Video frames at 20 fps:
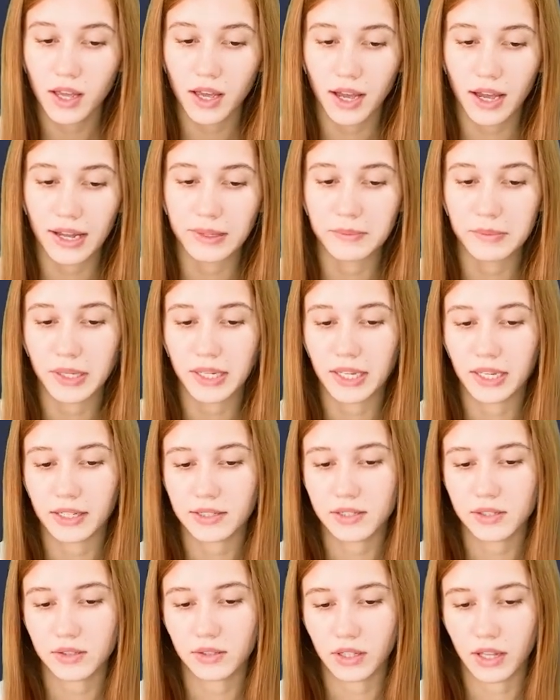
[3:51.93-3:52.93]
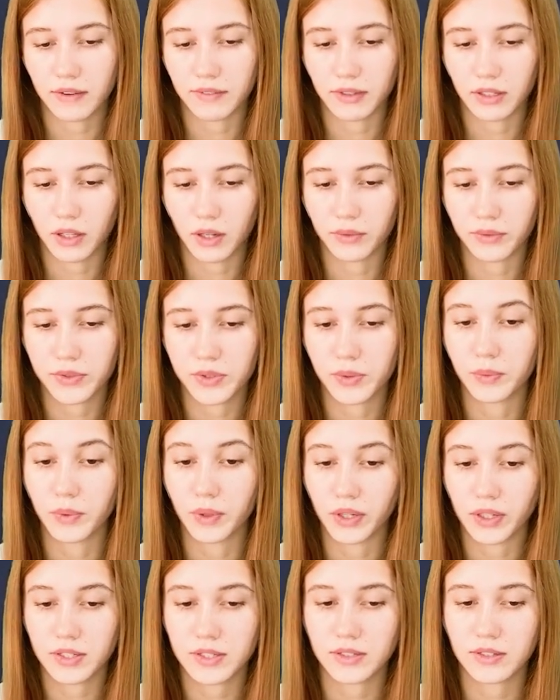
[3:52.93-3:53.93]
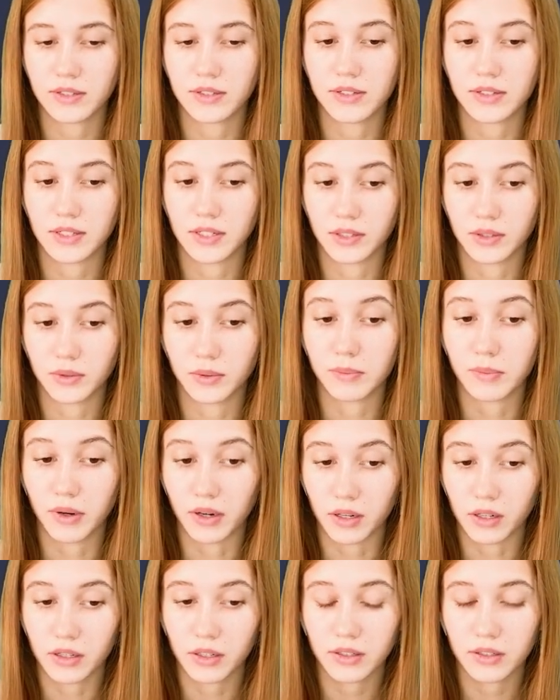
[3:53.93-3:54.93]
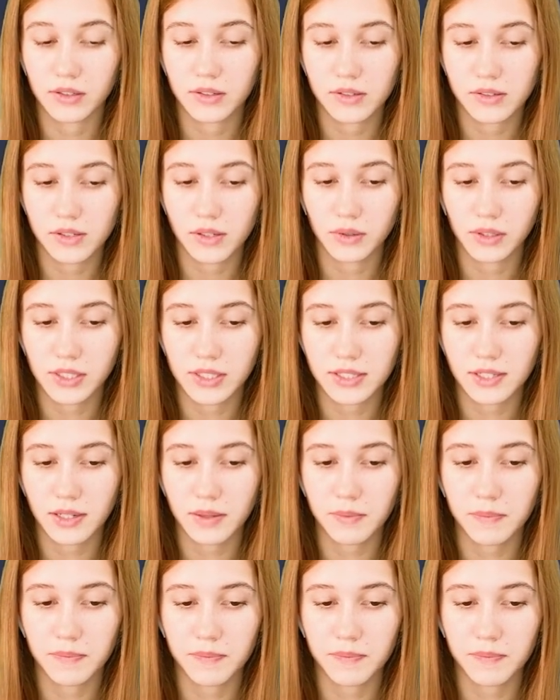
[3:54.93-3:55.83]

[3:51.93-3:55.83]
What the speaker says: and begins to level up towards the zero mark. So let's see.